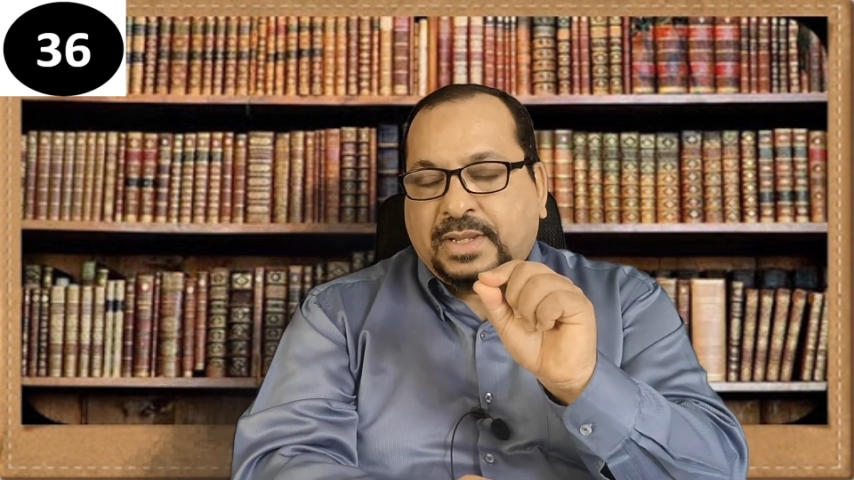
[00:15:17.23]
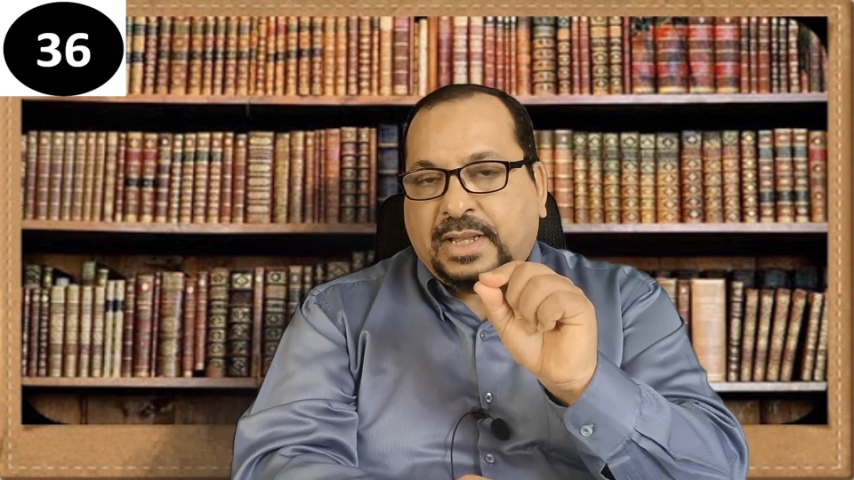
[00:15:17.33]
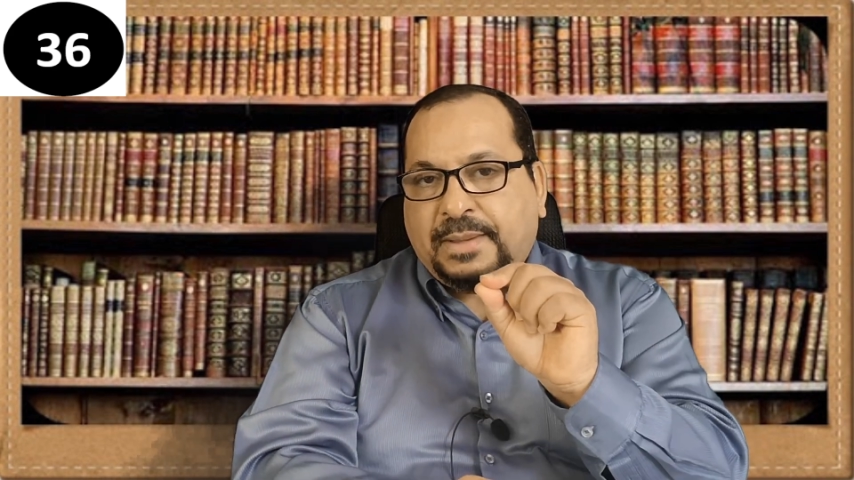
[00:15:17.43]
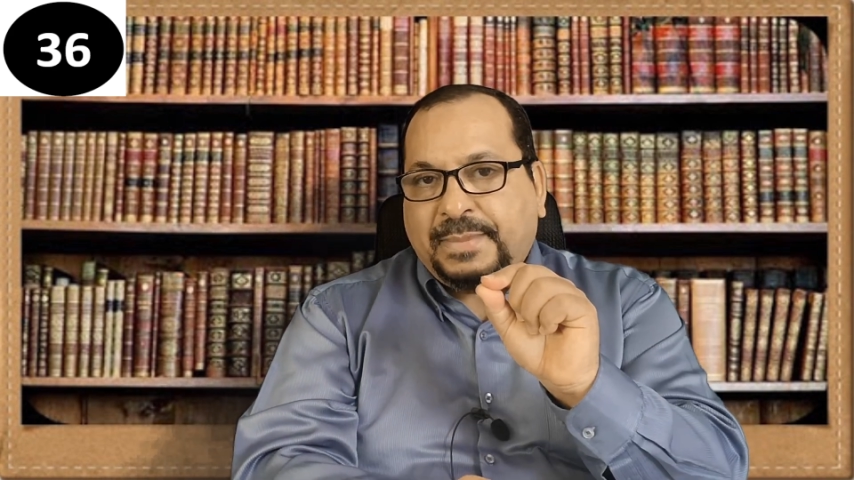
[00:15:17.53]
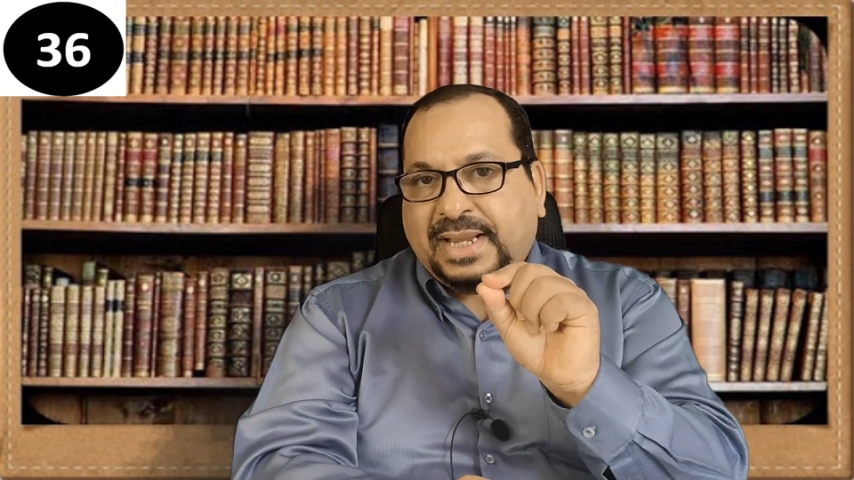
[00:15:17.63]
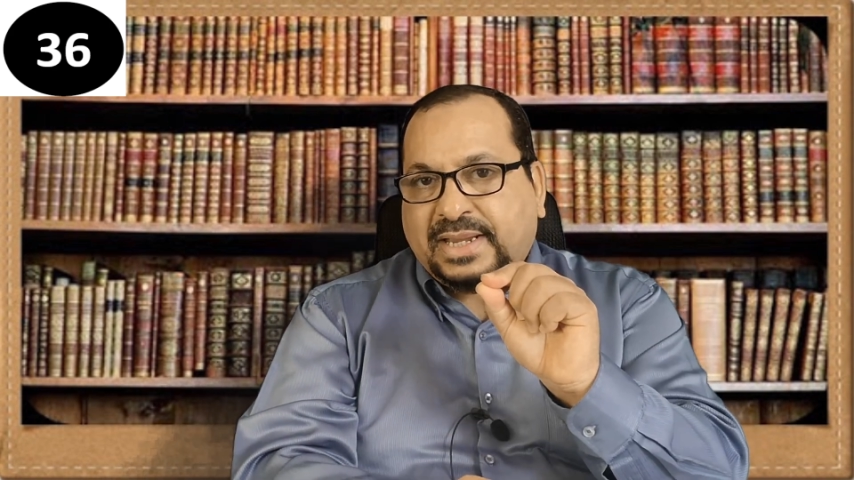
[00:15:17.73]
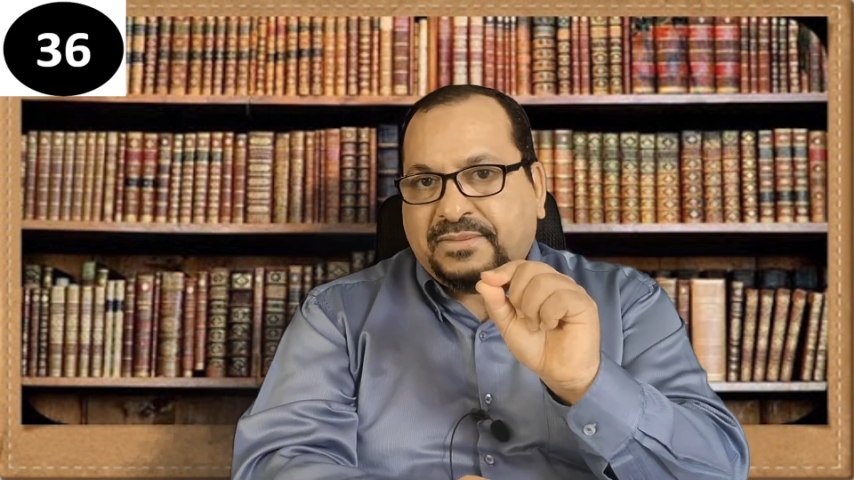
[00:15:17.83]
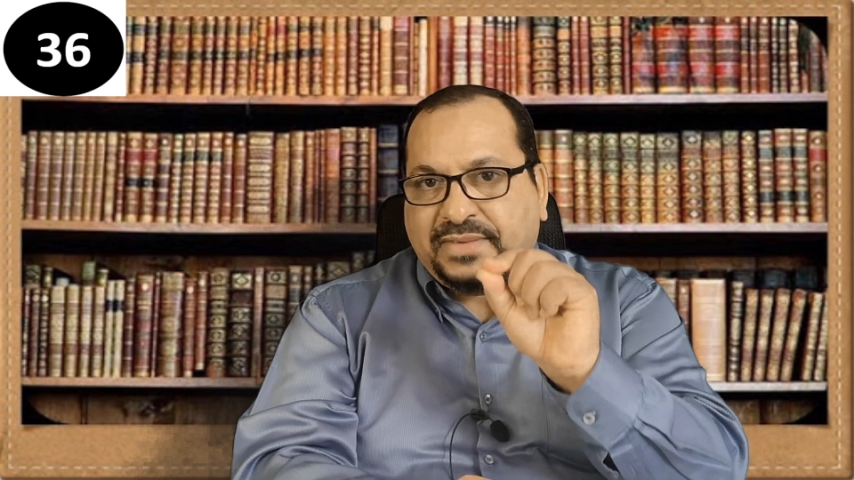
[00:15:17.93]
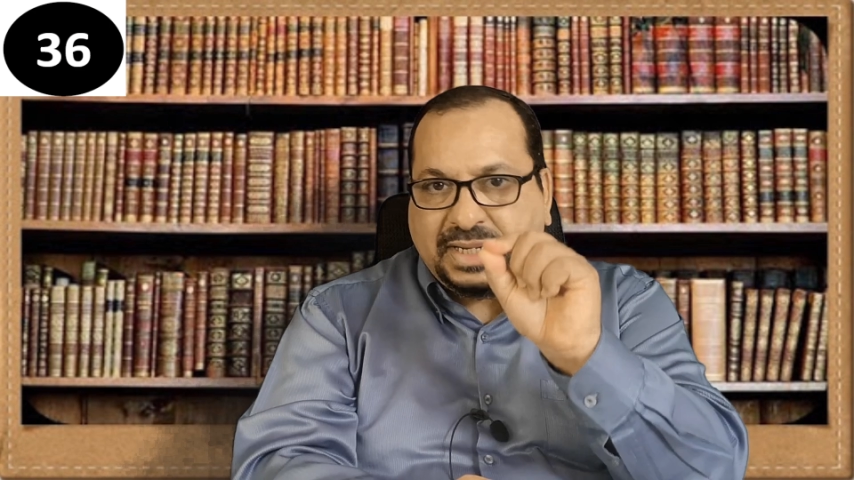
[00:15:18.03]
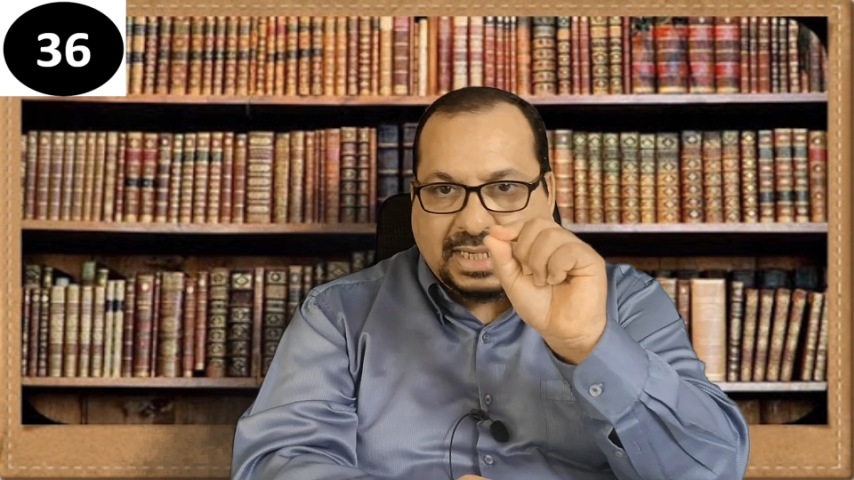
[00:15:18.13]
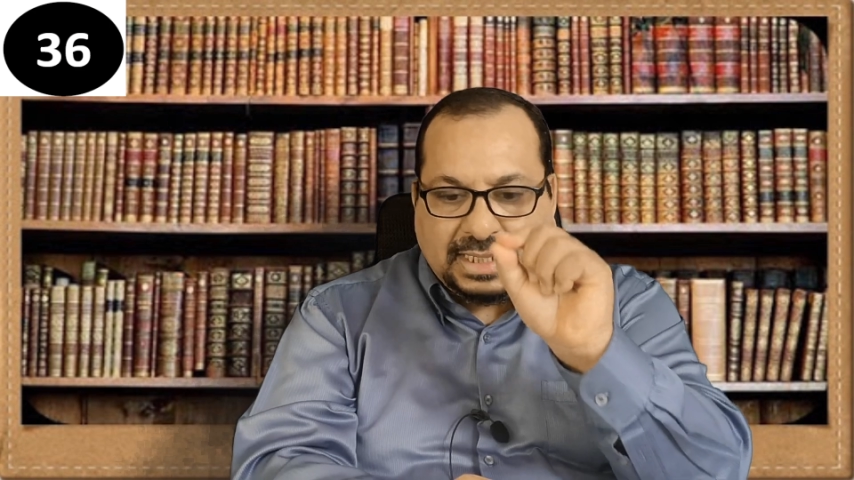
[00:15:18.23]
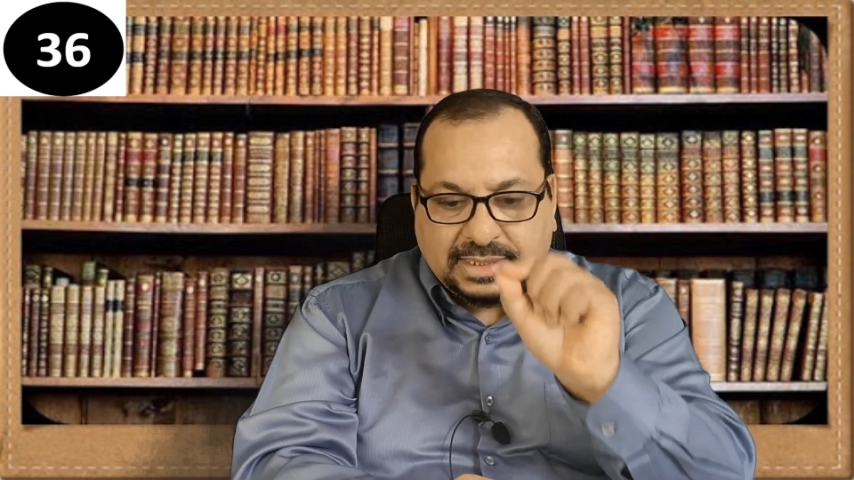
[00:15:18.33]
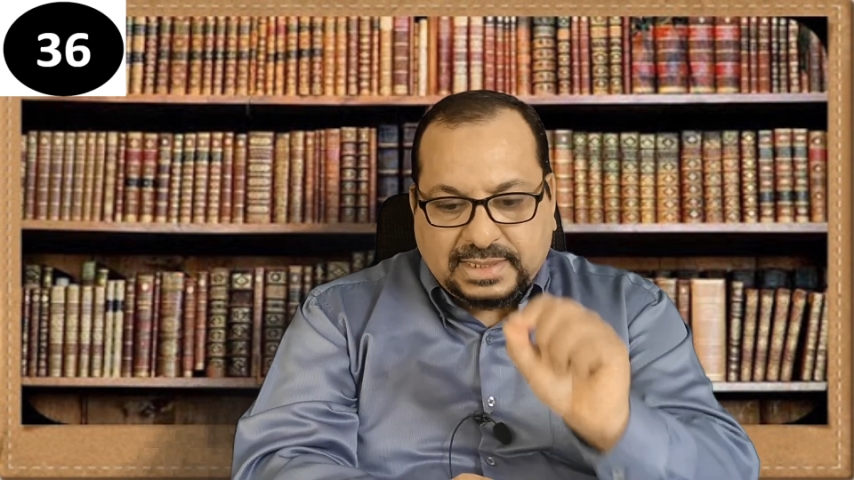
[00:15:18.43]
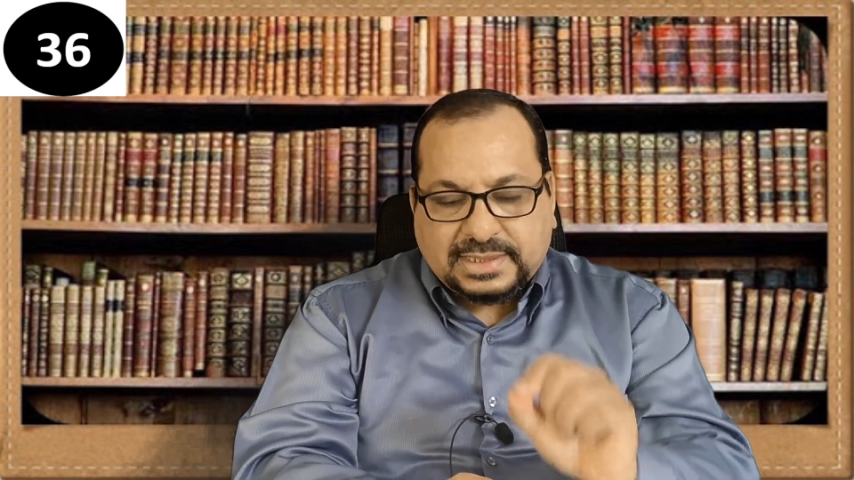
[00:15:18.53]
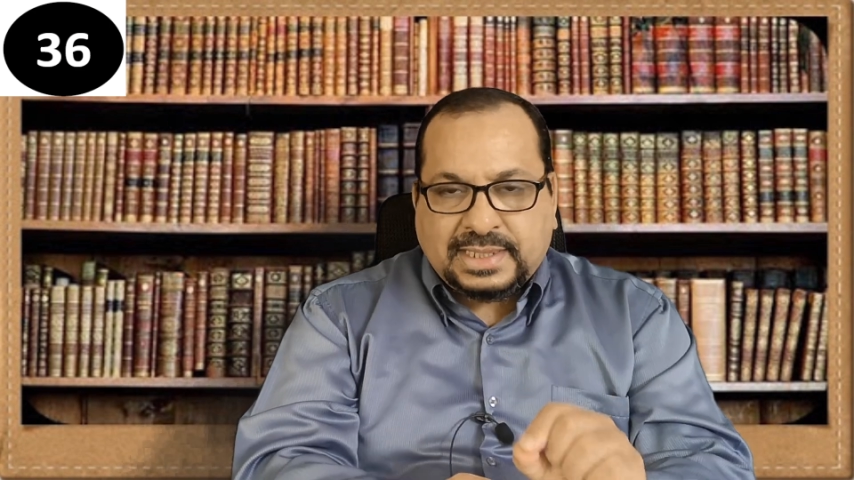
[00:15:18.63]
make a very clear
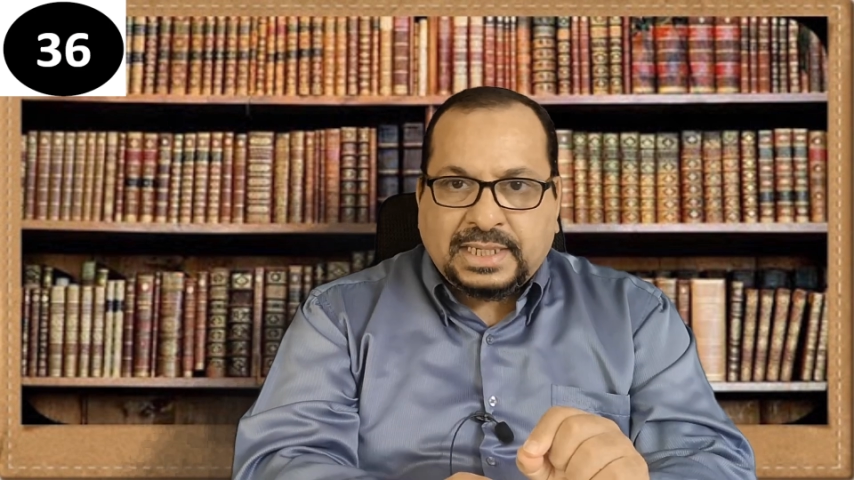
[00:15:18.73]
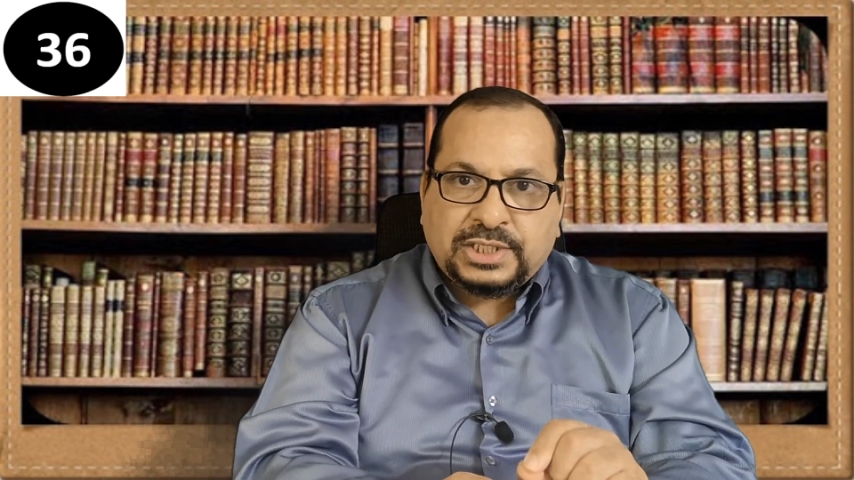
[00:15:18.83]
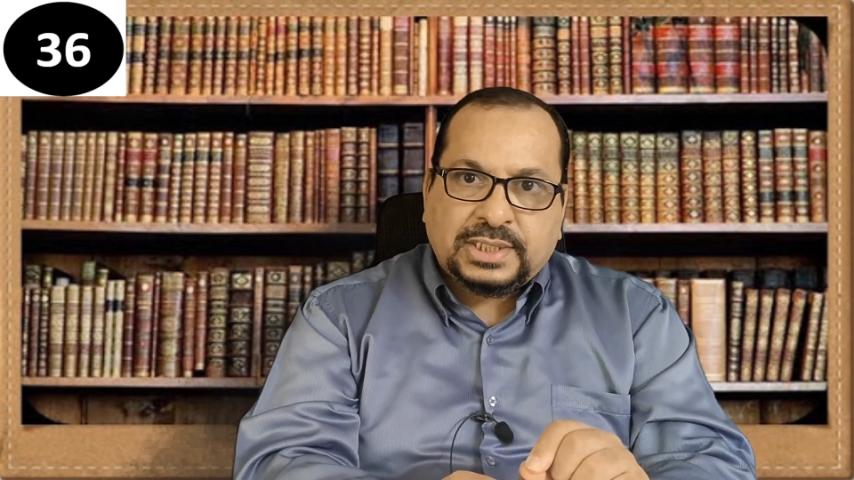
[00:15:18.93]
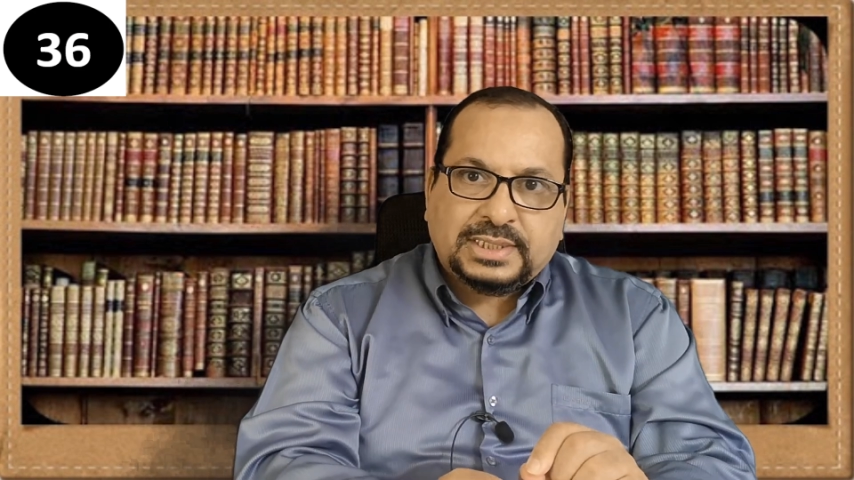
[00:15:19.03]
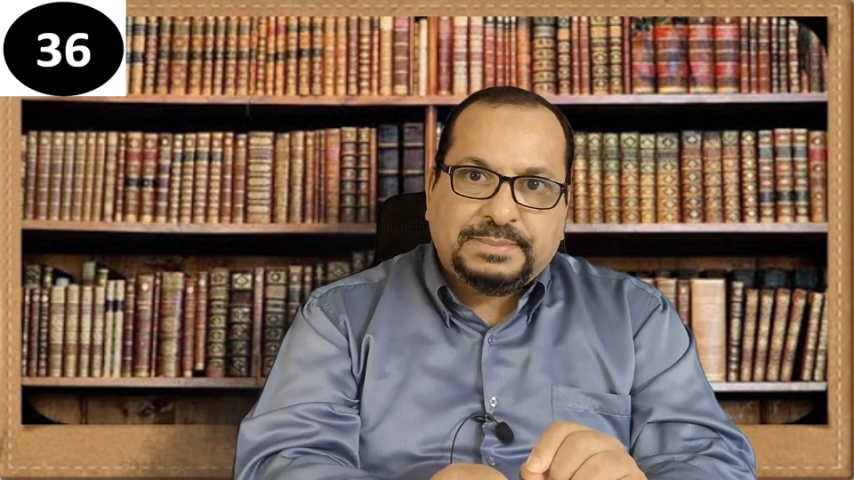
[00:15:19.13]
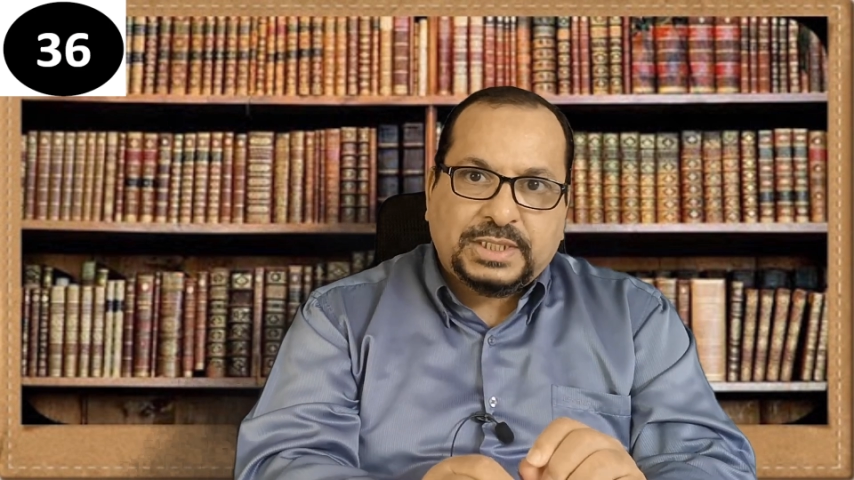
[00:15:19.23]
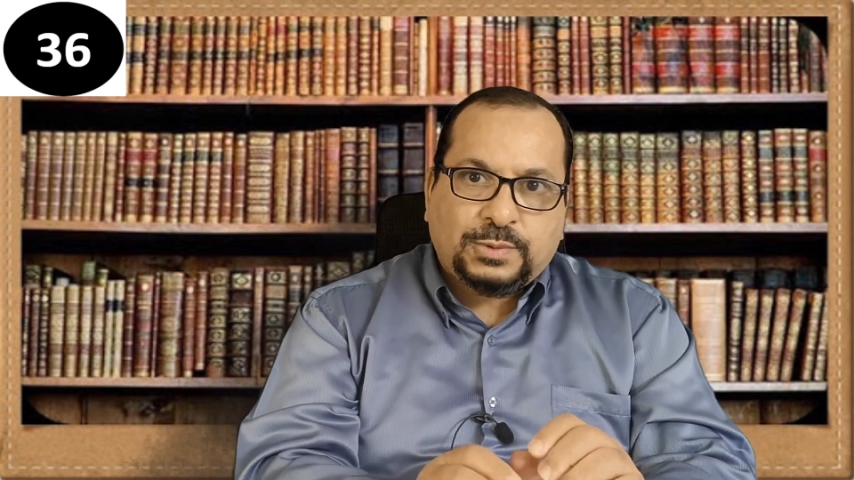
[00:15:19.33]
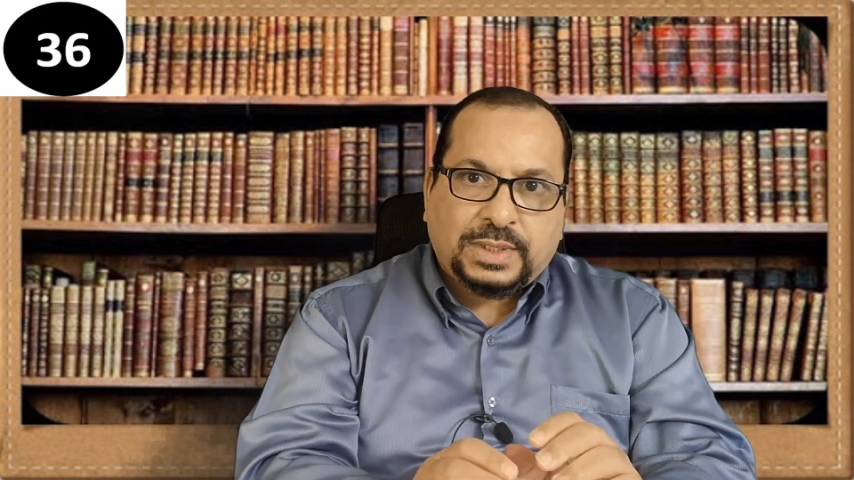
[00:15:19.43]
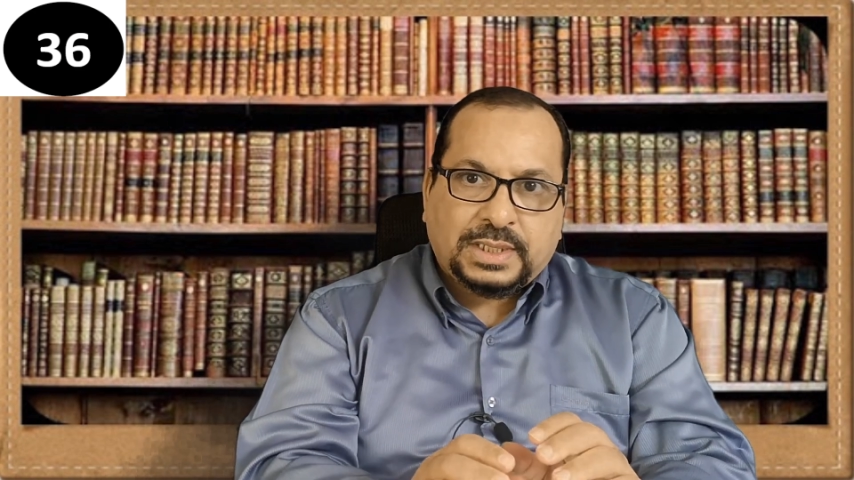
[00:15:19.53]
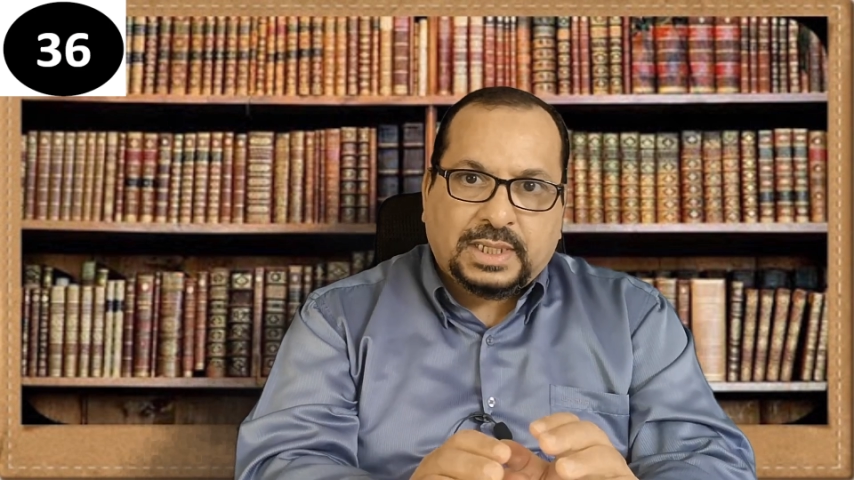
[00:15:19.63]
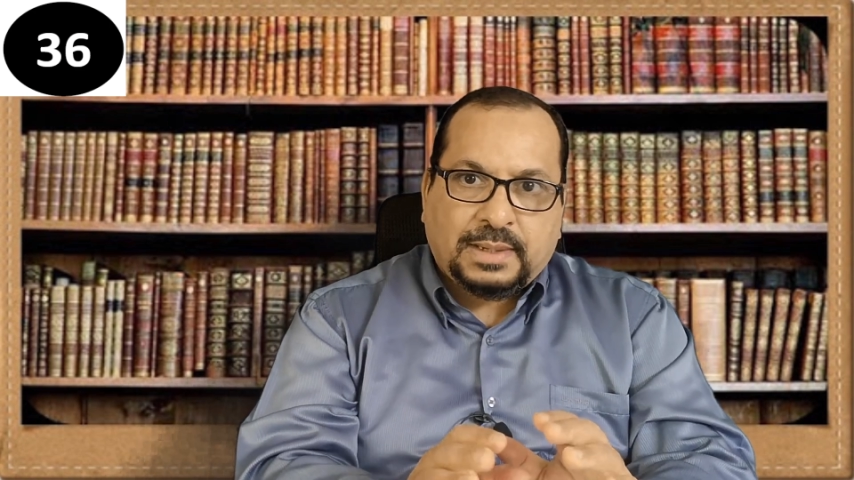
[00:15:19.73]
distinctions between